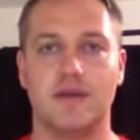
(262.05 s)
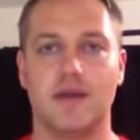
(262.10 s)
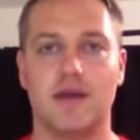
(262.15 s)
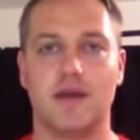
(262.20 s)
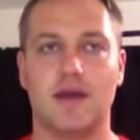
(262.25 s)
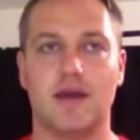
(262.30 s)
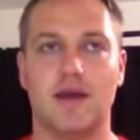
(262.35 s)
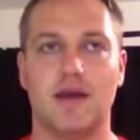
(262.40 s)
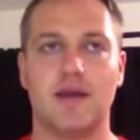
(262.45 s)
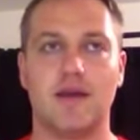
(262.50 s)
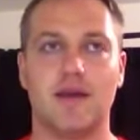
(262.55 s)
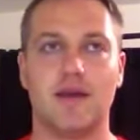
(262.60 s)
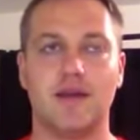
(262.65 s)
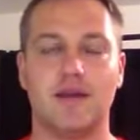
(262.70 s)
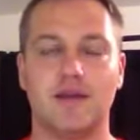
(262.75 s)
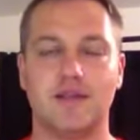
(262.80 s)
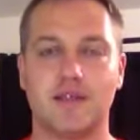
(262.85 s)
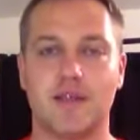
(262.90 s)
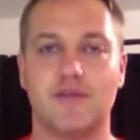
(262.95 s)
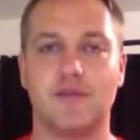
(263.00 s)
it
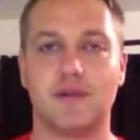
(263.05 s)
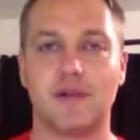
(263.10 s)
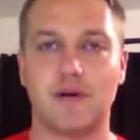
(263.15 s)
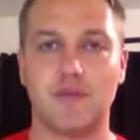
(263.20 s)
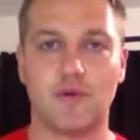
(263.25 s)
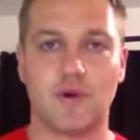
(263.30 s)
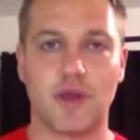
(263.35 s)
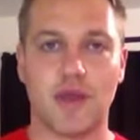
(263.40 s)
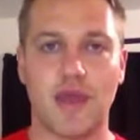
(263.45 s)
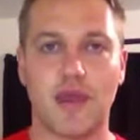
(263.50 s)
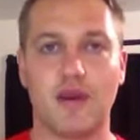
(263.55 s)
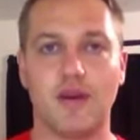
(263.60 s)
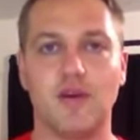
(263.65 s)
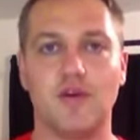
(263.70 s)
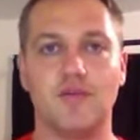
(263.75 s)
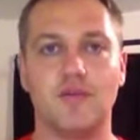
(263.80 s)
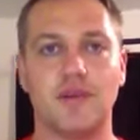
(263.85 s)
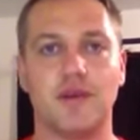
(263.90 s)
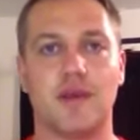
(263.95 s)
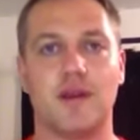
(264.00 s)
does have a lot more
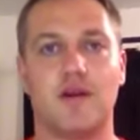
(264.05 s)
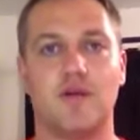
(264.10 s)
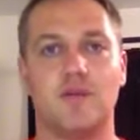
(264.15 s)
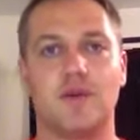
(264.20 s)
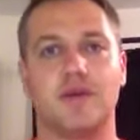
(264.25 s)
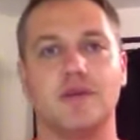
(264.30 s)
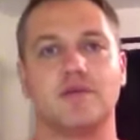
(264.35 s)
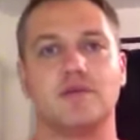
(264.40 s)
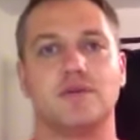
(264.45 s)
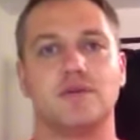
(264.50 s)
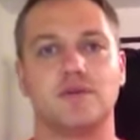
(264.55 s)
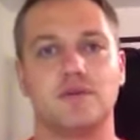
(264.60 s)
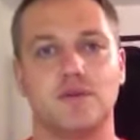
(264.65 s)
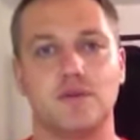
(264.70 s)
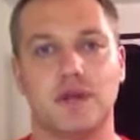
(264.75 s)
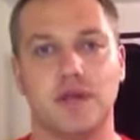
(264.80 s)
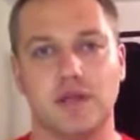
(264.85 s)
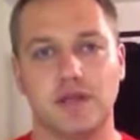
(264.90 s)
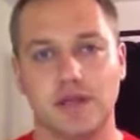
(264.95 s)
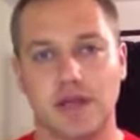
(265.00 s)
carryover there because you're
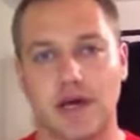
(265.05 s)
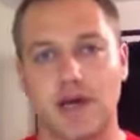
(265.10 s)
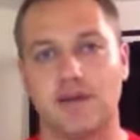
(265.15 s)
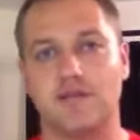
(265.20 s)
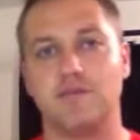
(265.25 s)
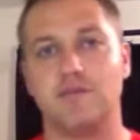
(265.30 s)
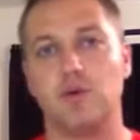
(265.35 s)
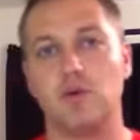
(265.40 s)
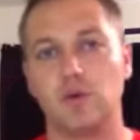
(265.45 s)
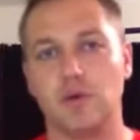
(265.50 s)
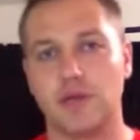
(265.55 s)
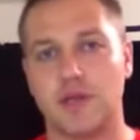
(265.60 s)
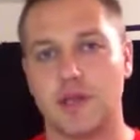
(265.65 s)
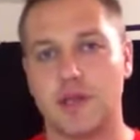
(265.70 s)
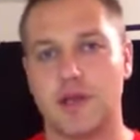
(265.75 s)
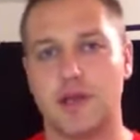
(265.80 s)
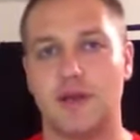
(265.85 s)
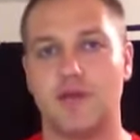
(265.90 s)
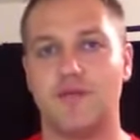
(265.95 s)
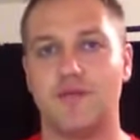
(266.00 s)
doing a lot of
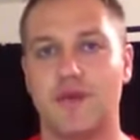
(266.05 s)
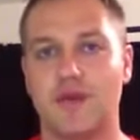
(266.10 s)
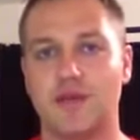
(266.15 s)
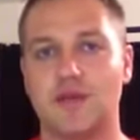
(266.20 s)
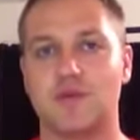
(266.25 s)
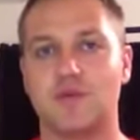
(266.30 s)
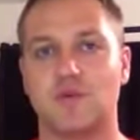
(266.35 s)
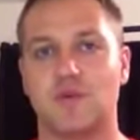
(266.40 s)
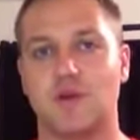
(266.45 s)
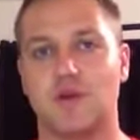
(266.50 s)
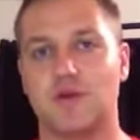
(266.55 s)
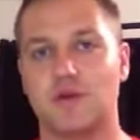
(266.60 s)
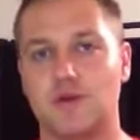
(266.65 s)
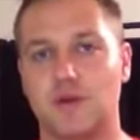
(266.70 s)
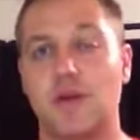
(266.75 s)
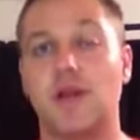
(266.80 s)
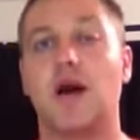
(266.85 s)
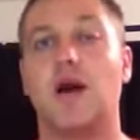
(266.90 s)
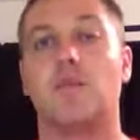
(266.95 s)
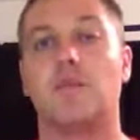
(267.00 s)
pulling events where you're
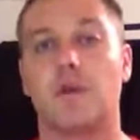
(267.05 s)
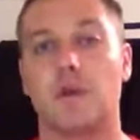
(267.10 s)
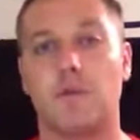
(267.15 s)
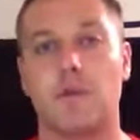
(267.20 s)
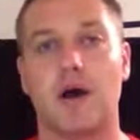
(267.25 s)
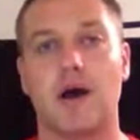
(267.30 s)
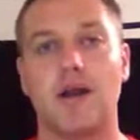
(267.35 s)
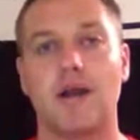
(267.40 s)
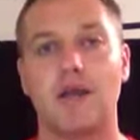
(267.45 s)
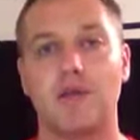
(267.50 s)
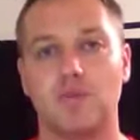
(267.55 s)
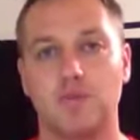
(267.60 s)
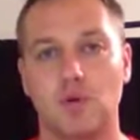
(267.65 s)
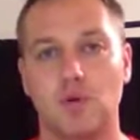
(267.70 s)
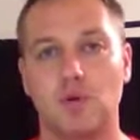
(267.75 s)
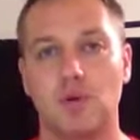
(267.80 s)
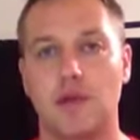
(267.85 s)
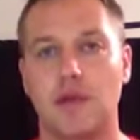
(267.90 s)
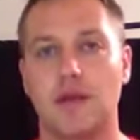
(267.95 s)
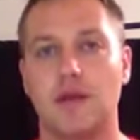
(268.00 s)
doing upper body
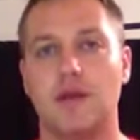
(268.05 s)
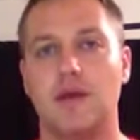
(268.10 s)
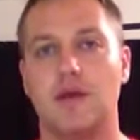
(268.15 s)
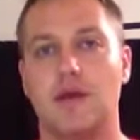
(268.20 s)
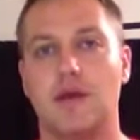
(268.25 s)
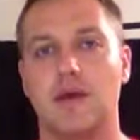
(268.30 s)
pulling.